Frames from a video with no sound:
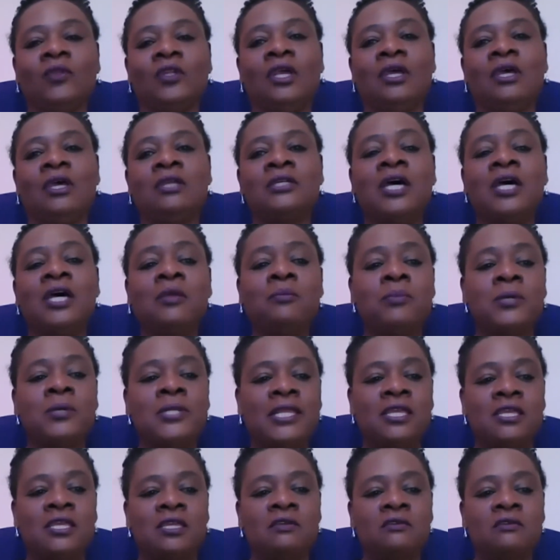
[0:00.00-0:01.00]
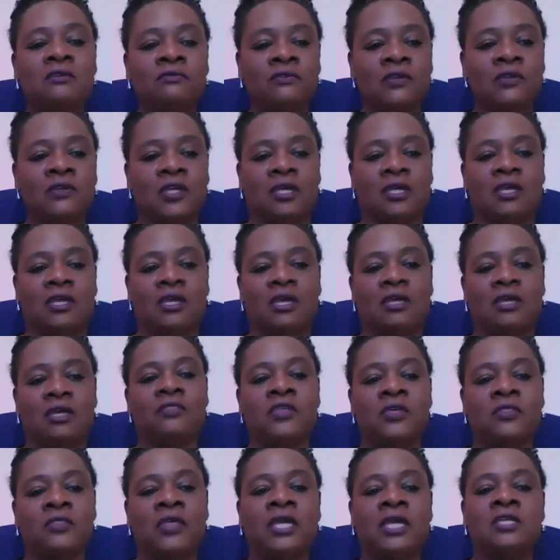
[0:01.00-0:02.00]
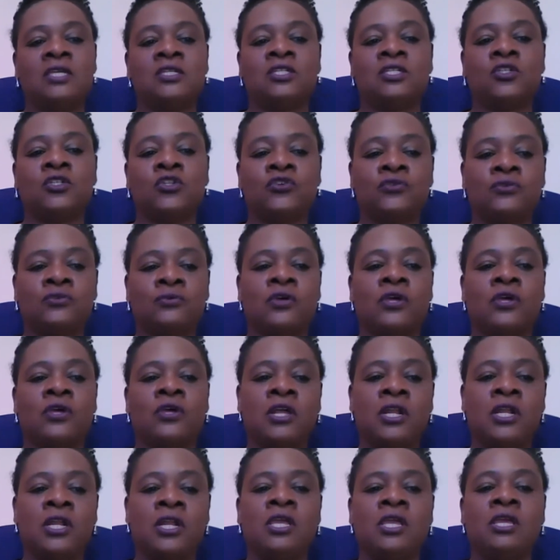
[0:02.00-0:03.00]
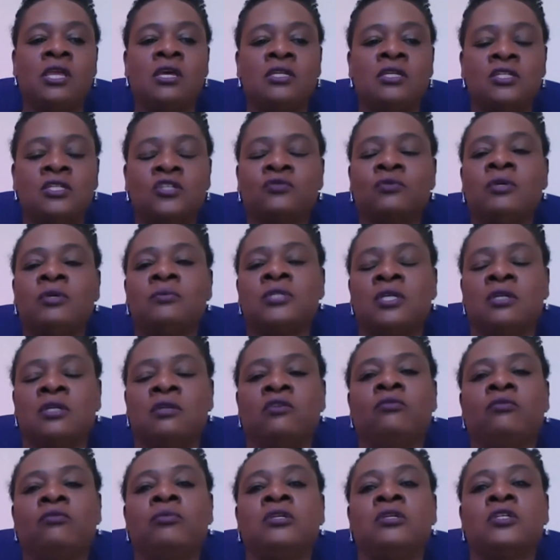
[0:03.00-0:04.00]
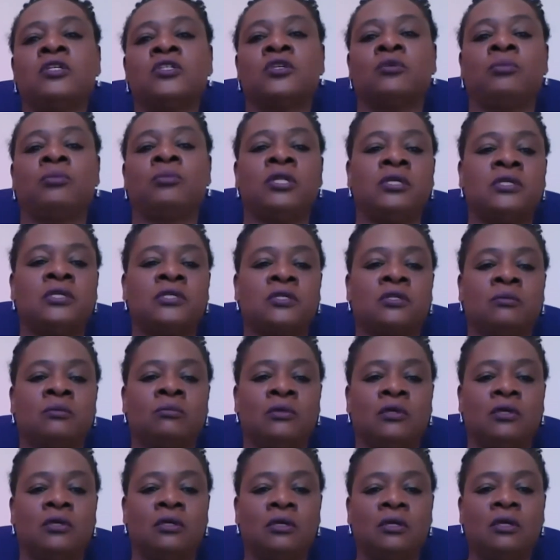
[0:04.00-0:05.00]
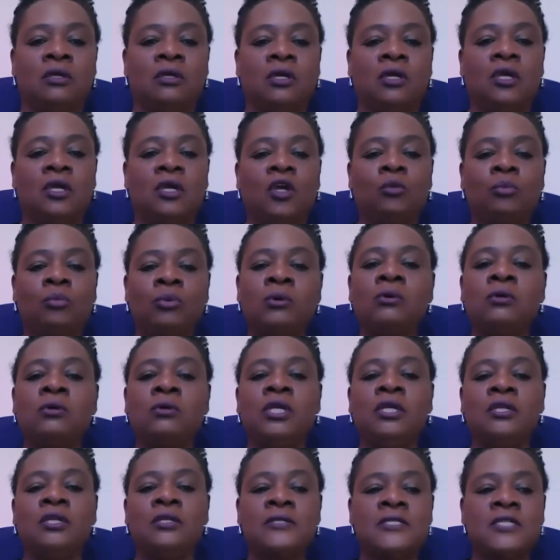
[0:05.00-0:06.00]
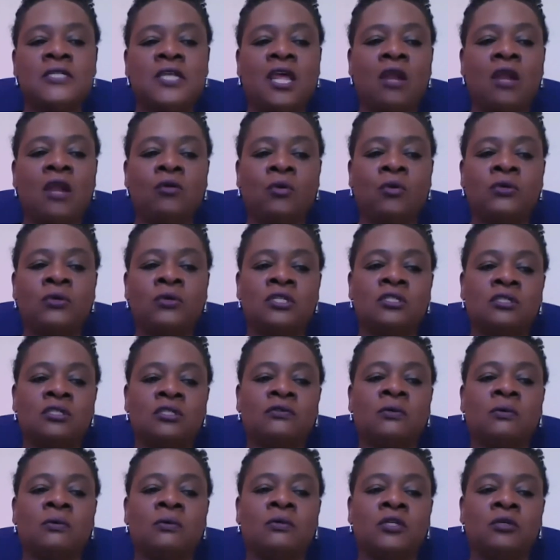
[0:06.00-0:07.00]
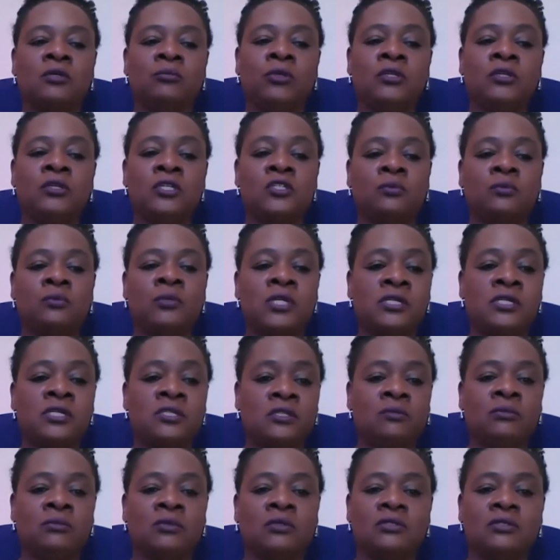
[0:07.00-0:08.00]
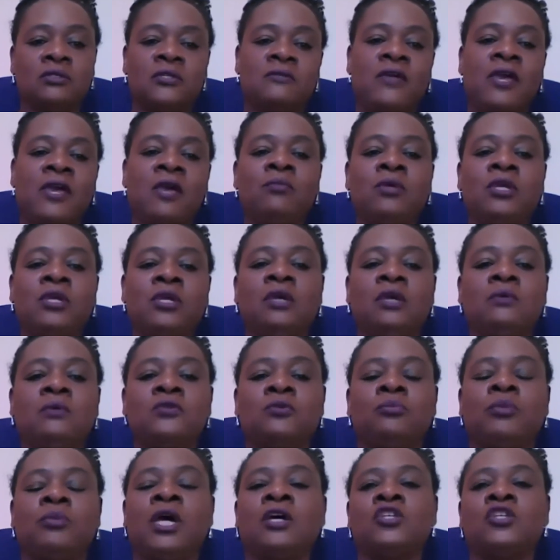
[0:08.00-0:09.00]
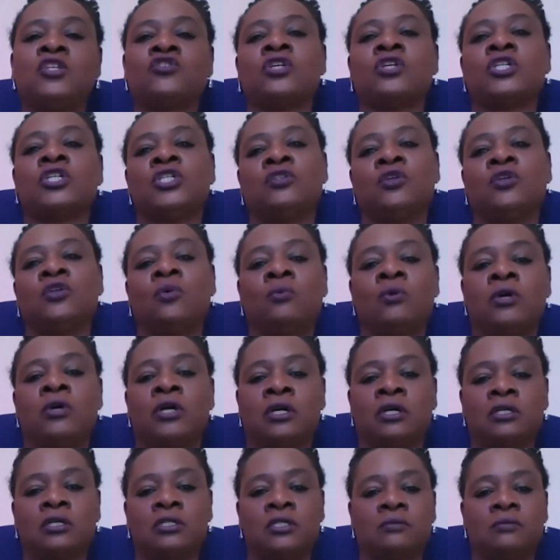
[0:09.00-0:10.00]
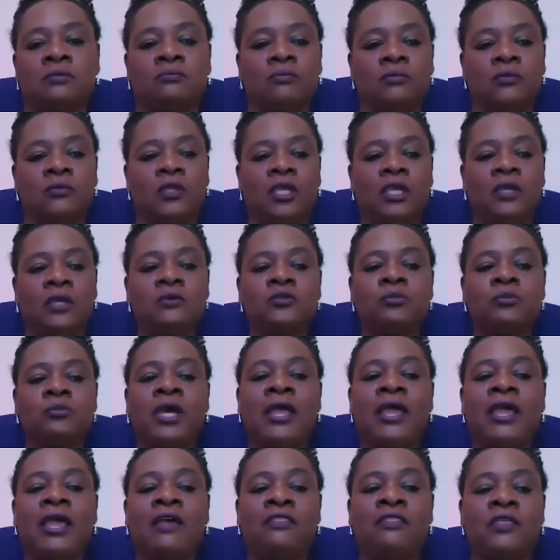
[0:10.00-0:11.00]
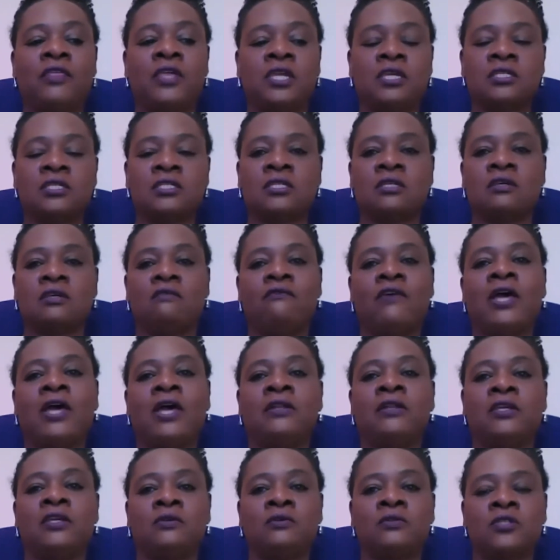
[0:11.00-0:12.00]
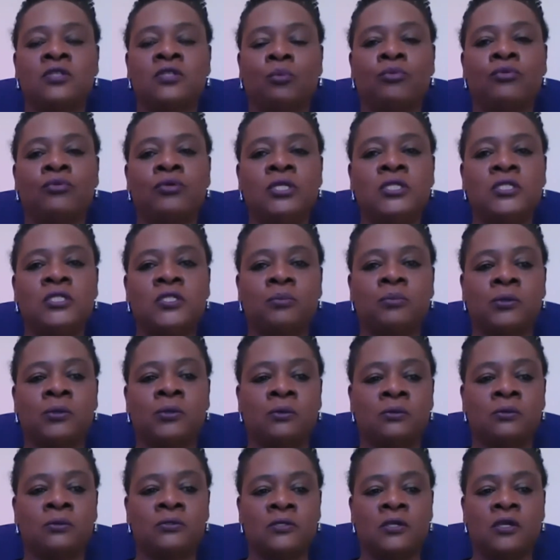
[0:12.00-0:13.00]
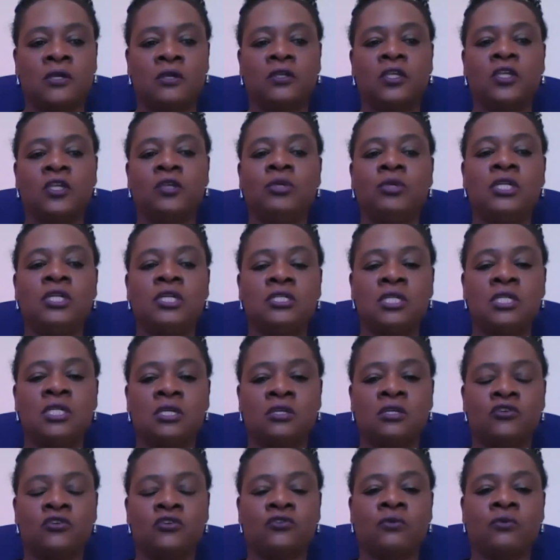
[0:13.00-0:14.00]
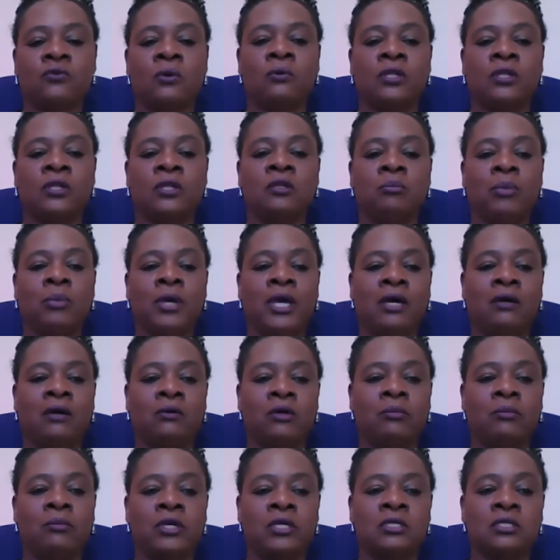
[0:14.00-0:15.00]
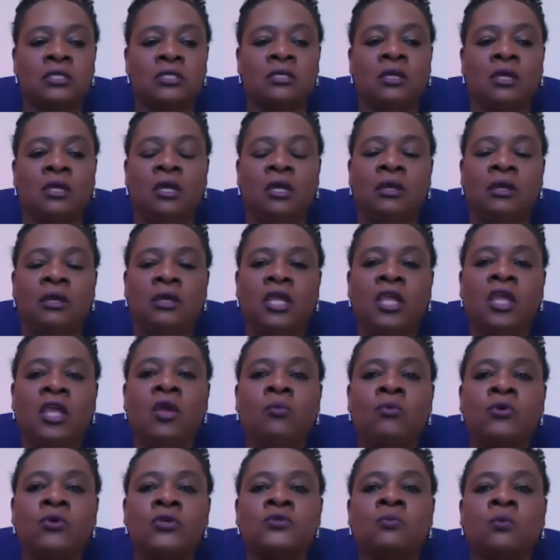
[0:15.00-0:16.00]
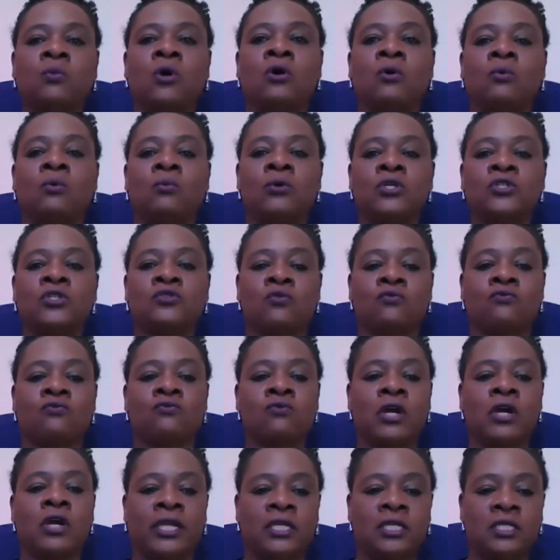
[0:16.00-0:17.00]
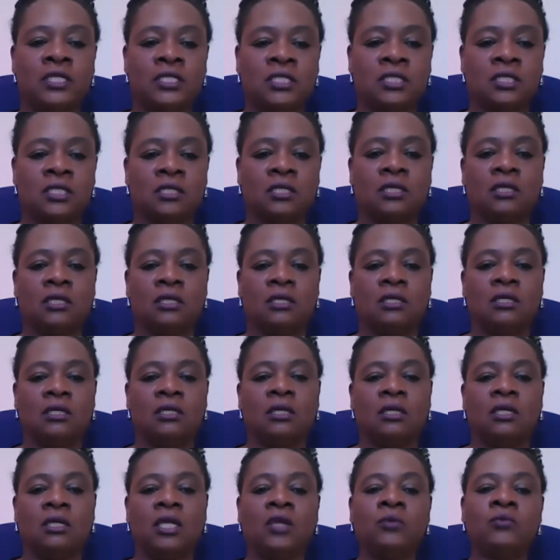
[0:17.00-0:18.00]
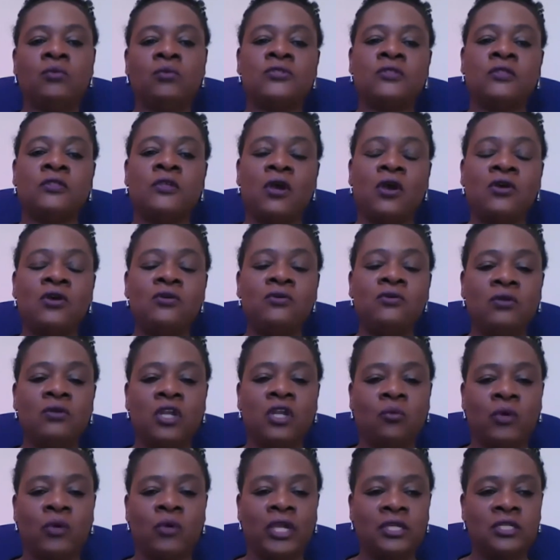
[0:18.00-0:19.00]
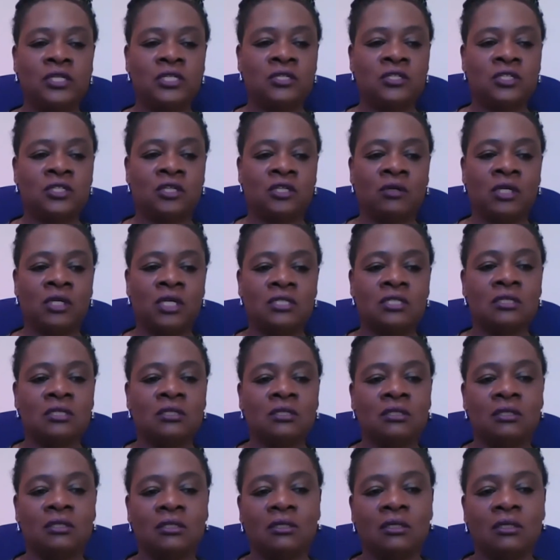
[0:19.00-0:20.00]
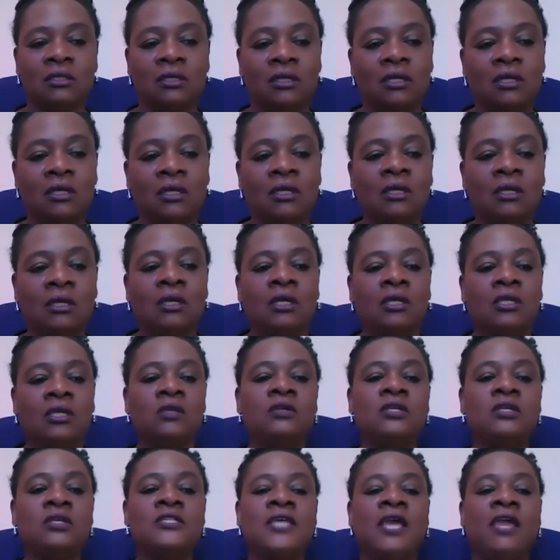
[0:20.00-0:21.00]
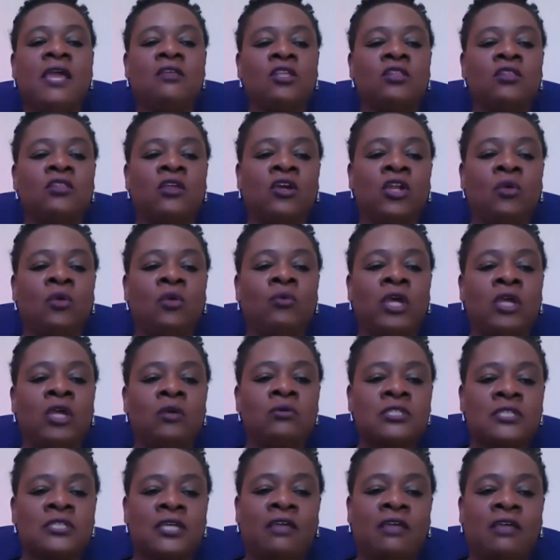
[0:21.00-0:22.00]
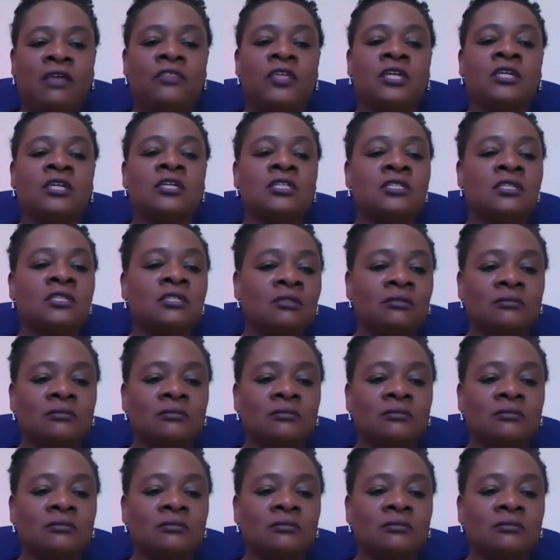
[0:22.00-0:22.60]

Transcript: And I believe that that is a clear description of municipalism. Pauline and Sarah wouldn't have called it municipalism. To them, it was about a structure that worked. It was about ethics, values, principles, community control and empowerment. It was what was right. It was the only way to do it. You could say that the only way was ethics.